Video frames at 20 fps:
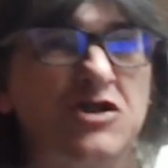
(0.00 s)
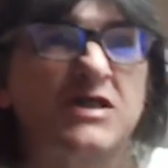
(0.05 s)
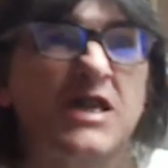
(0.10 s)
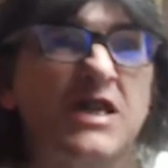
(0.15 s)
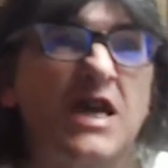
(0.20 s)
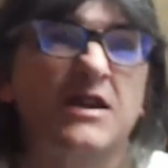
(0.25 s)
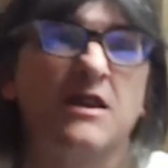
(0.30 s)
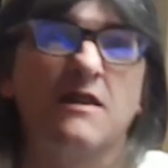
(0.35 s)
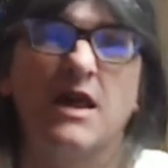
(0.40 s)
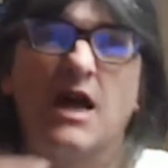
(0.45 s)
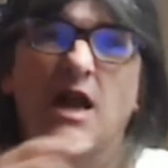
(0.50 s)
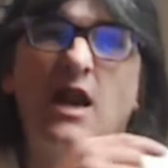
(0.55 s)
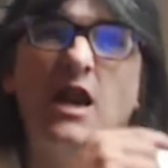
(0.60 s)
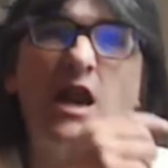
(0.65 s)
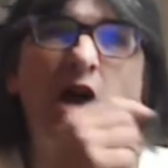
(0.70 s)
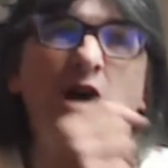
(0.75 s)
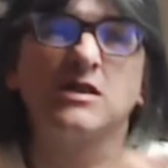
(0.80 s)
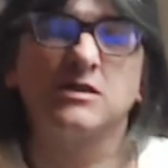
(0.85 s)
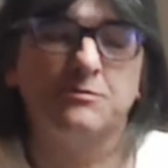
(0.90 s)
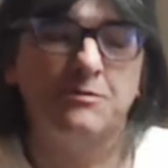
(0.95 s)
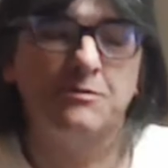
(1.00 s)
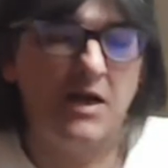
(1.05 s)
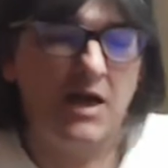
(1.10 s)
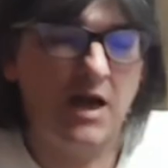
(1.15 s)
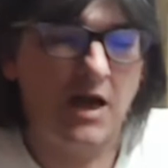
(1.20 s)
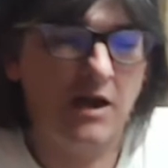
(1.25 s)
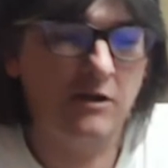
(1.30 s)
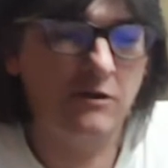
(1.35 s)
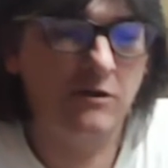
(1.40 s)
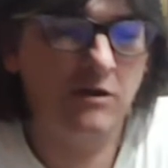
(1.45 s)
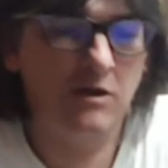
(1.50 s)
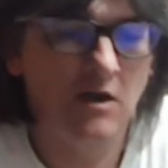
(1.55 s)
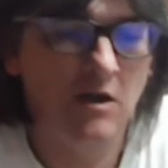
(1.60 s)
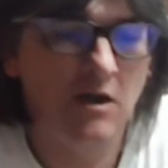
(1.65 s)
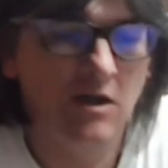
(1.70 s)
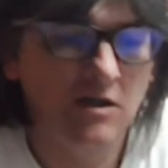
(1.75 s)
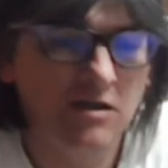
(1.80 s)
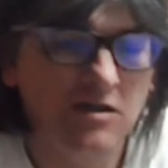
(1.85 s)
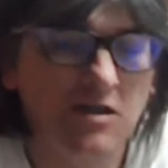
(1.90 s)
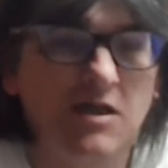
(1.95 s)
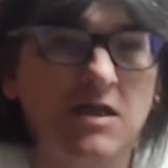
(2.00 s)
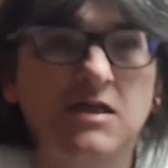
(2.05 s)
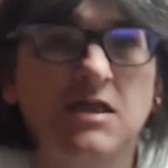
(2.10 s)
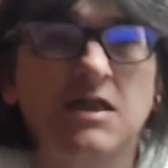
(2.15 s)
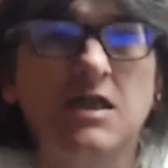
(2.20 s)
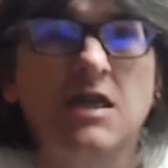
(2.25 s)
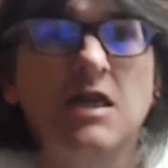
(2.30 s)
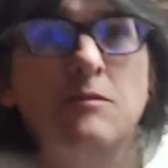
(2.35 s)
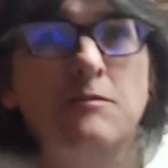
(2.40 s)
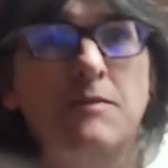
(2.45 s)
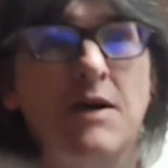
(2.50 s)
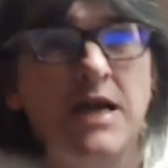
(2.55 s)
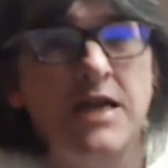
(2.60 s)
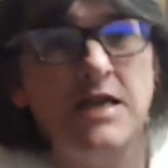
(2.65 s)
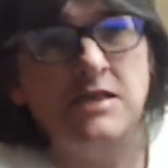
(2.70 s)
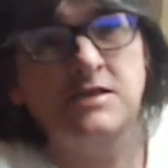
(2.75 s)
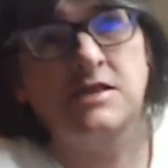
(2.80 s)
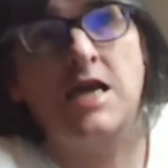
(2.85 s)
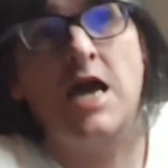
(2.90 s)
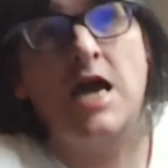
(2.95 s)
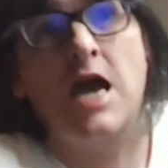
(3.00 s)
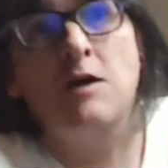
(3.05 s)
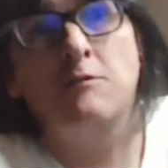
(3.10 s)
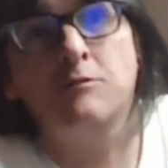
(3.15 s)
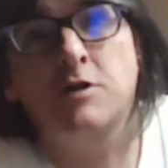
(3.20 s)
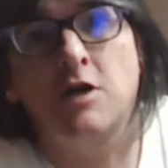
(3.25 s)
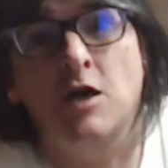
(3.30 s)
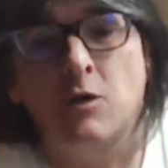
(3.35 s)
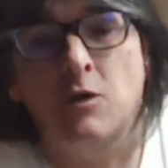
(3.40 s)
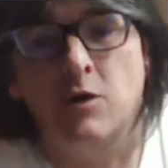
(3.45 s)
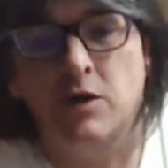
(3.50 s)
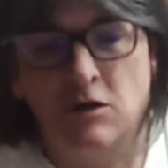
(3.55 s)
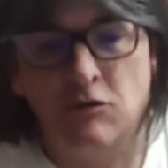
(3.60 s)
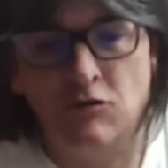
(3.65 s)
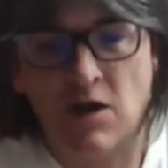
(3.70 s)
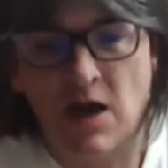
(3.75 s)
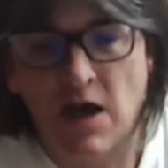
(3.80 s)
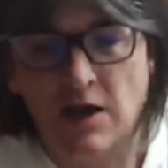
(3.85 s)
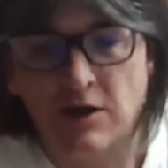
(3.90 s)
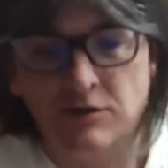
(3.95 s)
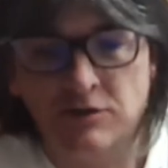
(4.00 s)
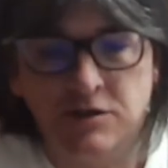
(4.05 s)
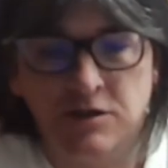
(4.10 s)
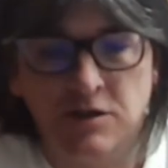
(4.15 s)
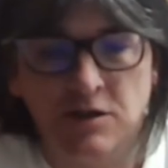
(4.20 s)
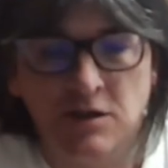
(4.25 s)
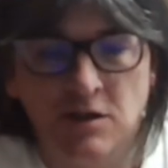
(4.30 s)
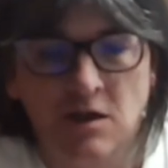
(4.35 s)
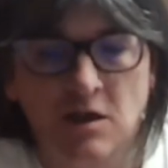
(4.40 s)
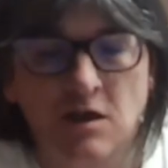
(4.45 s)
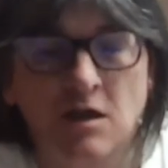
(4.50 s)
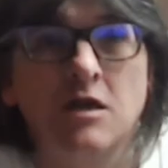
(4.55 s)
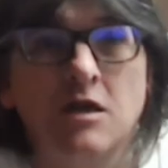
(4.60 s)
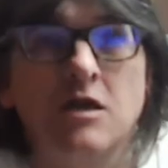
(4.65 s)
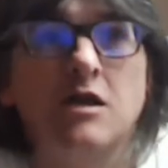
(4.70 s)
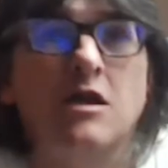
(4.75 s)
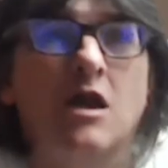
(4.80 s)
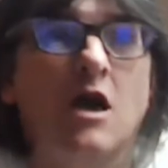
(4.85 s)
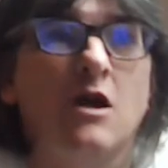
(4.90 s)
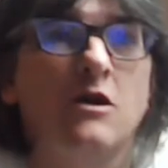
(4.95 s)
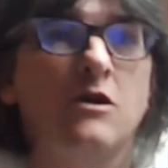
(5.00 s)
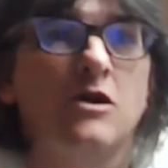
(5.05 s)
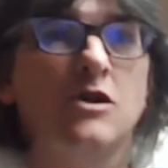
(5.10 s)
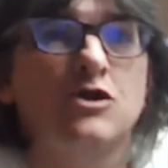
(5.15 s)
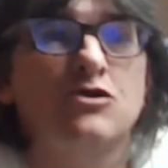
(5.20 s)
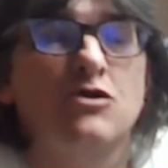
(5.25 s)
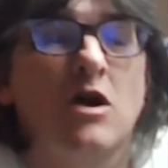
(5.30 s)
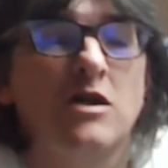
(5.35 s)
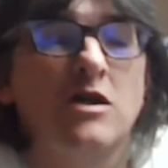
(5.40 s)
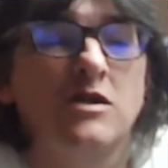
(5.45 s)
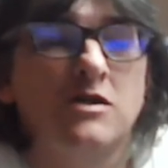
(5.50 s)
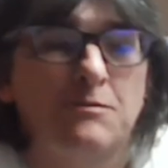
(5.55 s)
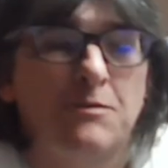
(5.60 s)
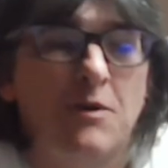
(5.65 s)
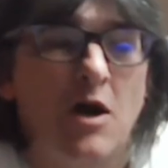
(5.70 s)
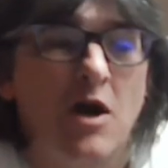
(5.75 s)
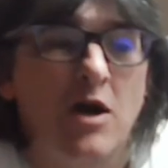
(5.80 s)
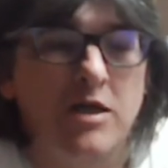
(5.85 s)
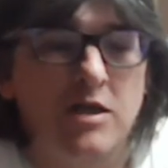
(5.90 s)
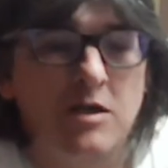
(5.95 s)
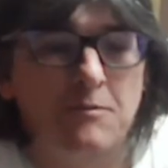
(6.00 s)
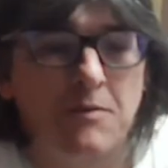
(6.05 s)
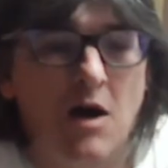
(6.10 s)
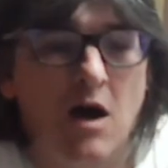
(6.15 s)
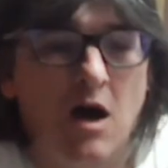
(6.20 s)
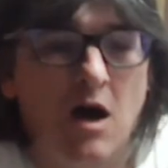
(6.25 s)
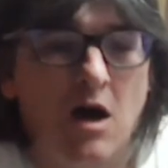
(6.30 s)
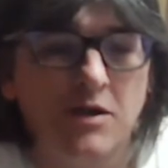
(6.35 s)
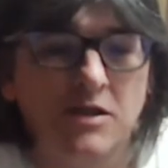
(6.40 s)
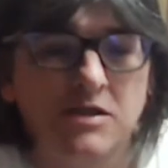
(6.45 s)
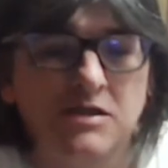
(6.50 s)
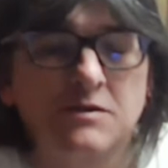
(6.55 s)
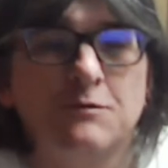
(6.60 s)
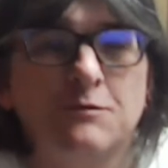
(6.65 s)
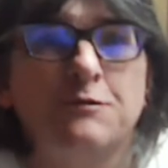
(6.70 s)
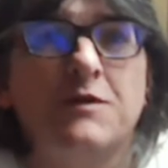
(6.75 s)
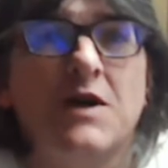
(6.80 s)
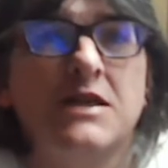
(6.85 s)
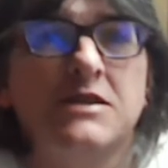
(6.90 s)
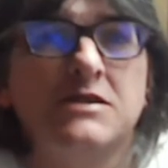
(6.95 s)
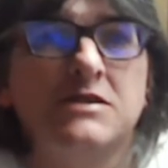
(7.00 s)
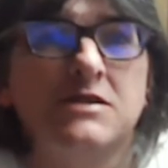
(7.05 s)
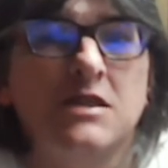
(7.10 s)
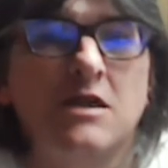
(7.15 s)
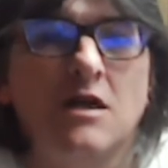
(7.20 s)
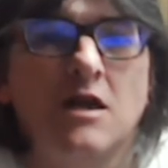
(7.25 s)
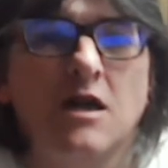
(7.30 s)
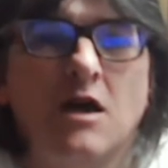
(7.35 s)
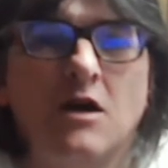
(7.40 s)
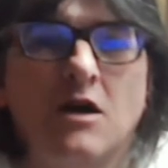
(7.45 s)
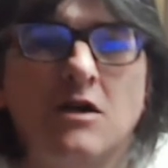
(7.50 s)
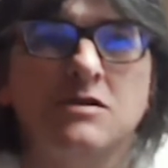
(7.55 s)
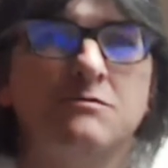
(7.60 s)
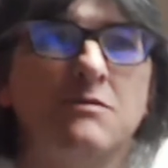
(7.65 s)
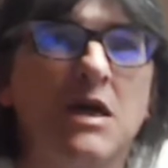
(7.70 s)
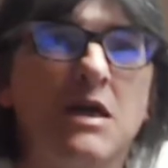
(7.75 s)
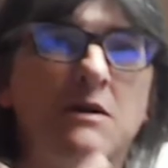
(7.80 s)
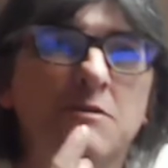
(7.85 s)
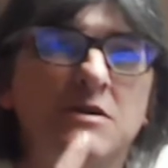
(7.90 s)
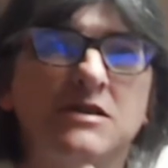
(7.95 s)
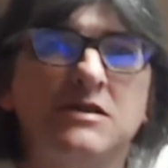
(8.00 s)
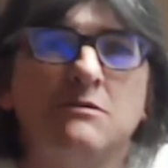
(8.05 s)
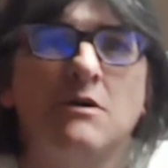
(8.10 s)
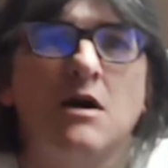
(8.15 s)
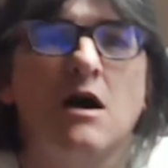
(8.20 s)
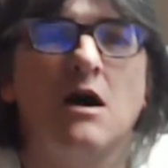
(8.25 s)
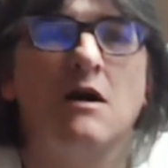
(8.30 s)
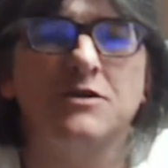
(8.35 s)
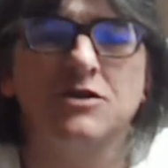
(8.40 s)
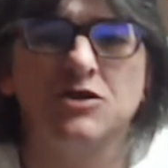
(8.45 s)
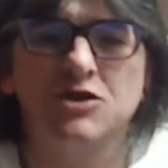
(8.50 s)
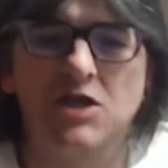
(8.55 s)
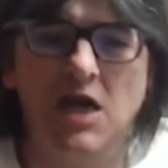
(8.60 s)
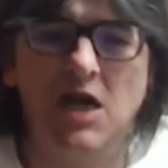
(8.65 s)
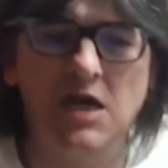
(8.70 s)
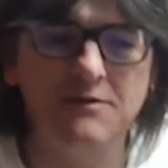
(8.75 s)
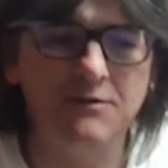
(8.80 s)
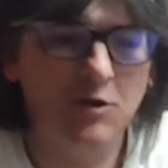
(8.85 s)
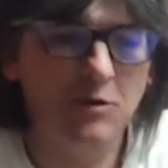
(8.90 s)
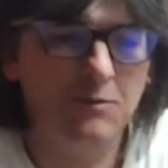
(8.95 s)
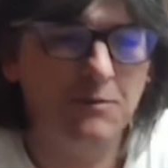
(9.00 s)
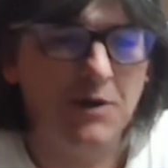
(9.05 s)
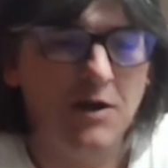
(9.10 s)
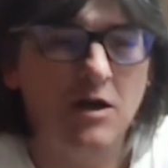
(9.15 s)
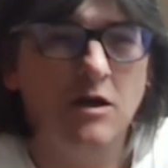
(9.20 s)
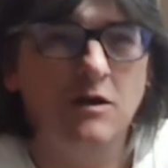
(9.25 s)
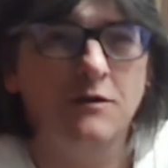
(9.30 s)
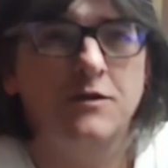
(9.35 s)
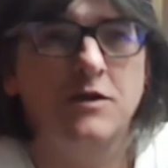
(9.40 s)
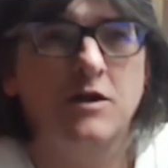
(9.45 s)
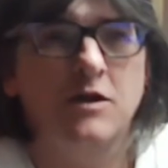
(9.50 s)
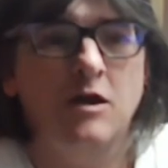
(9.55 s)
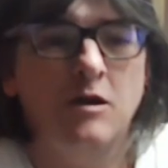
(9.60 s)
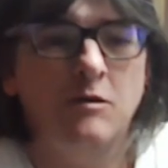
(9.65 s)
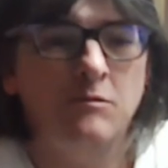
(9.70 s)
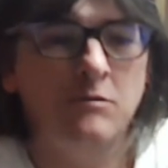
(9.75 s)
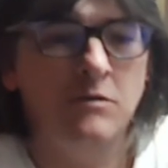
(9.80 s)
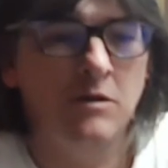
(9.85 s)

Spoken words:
edit that last bit out. So there's an eBay scam going around. You know, you try to buy your partner some fancy clothes, maybe some aftershave or perfume,